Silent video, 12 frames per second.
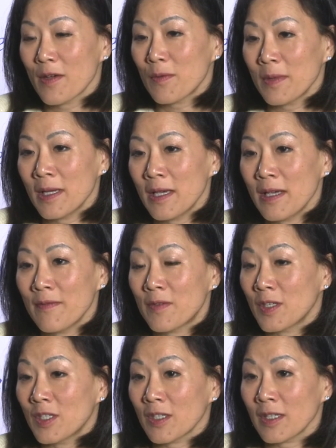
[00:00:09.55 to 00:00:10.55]
we
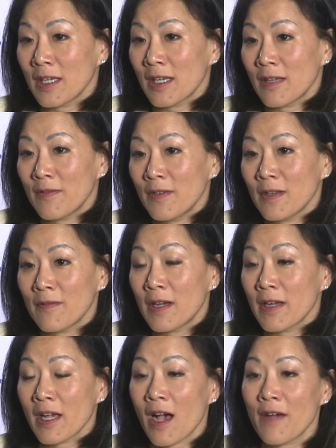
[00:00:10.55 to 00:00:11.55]
virtually can feel
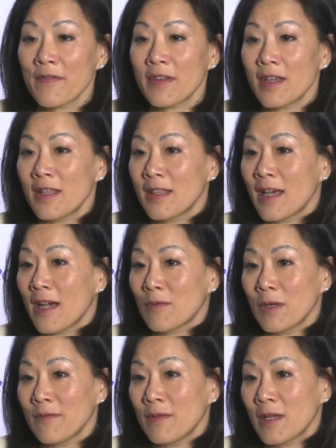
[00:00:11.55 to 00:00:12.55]
very confident that
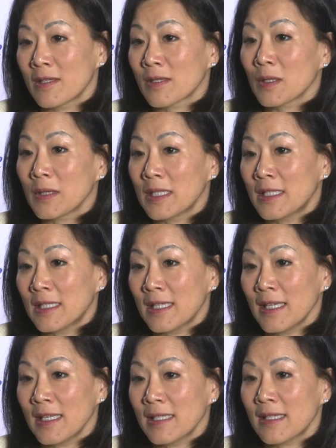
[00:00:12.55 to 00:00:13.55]
we've excluded
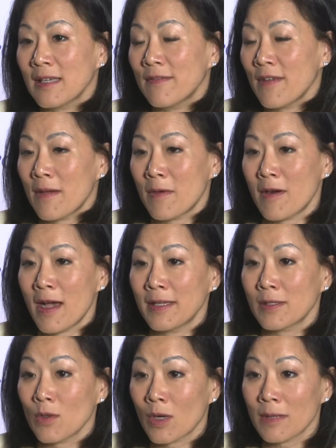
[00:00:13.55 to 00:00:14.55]
disease if MRI
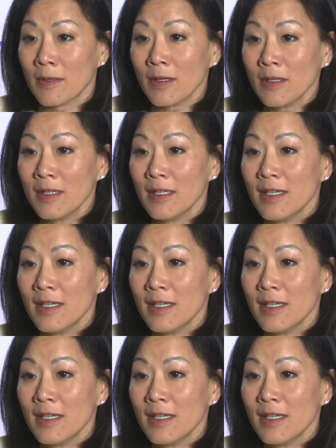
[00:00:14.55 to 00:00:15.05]
is normal.